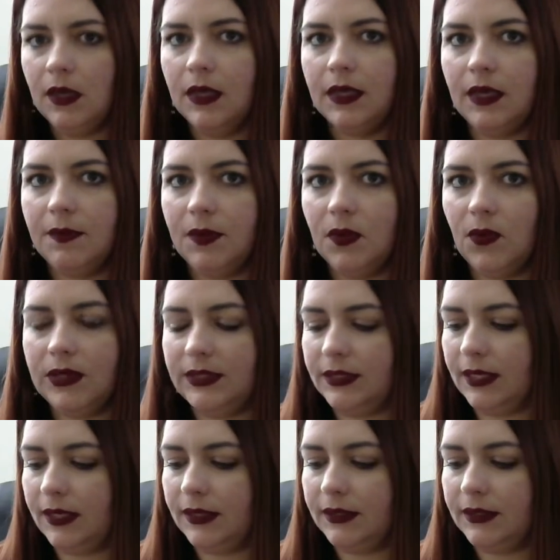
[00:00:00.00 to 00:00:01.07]
give me 1
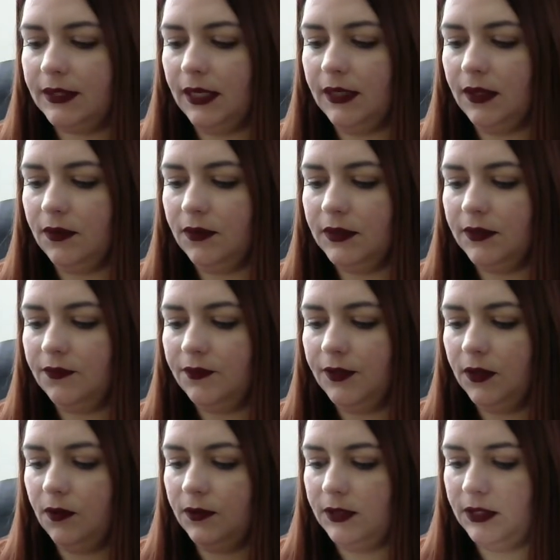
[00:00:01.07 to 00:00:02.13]
second, technical
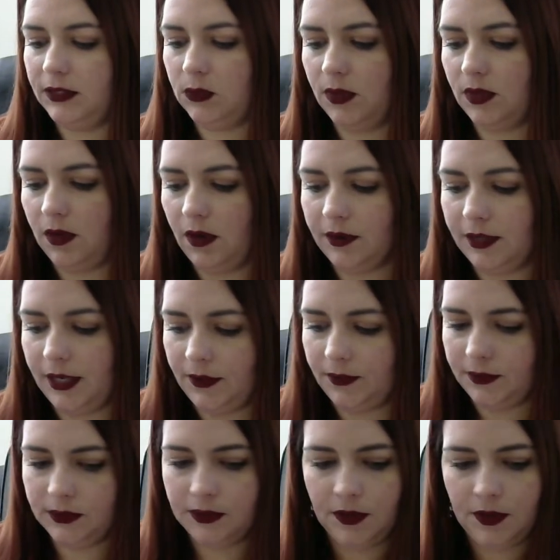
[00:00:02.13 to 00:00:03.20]
difficulties with long
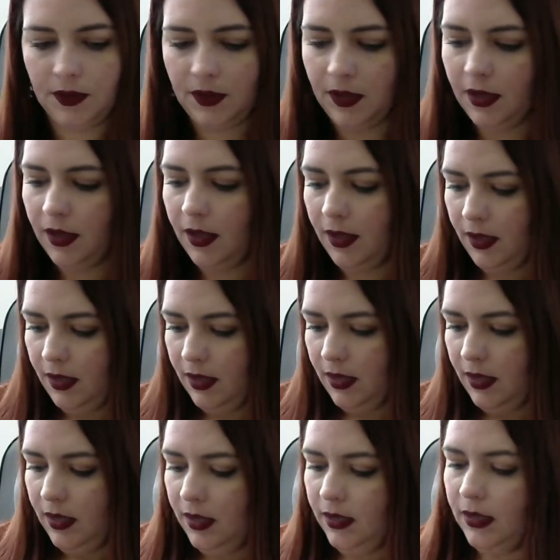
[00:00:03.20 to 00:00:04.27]
names.
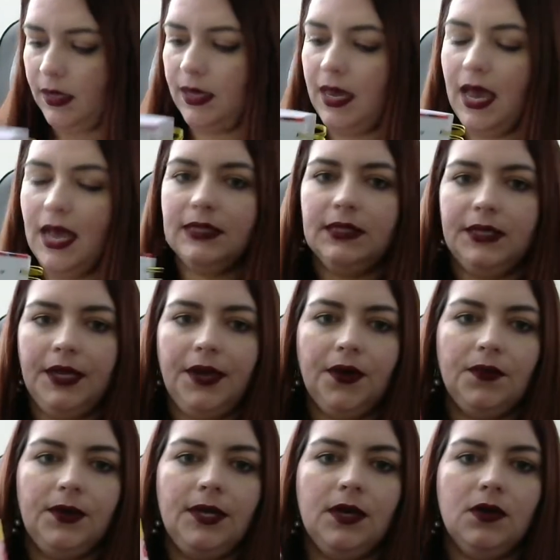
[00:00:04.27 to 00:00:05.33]
It has an
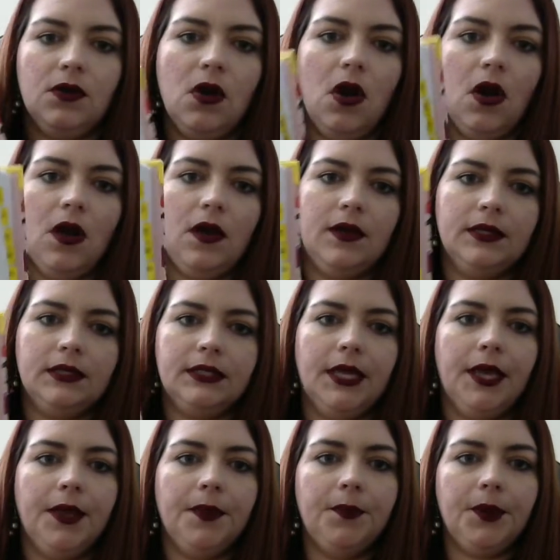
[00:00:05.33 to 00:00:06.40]
area called
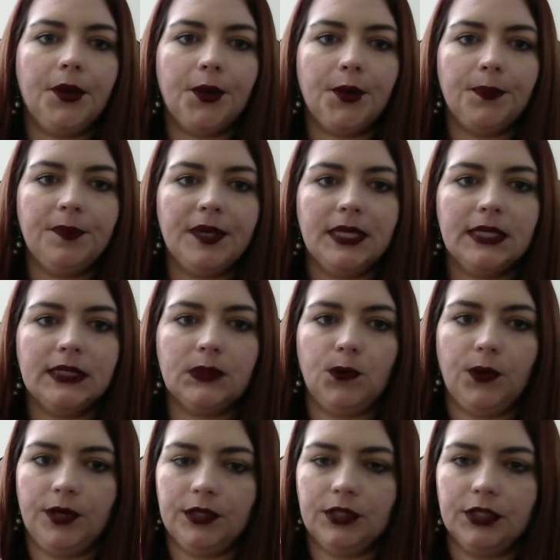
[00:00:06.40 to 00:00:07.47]
Purpose
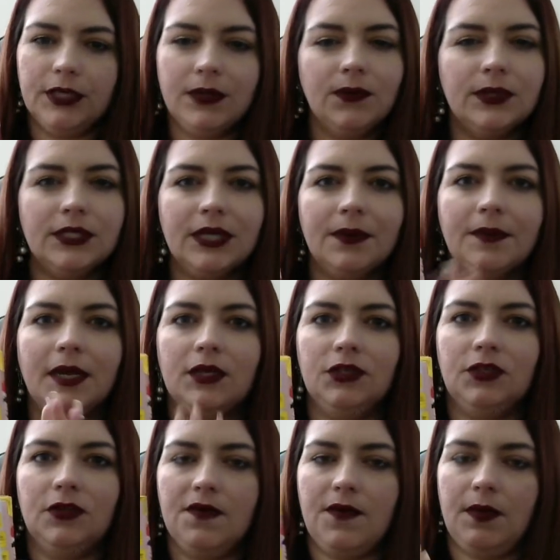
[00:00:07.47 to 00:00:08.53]
Worksheet, which I'm not
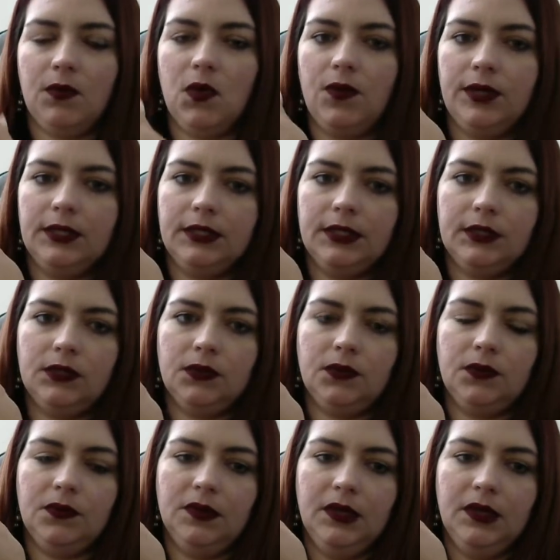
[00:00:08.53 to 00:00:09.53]
sure if I'm going to do.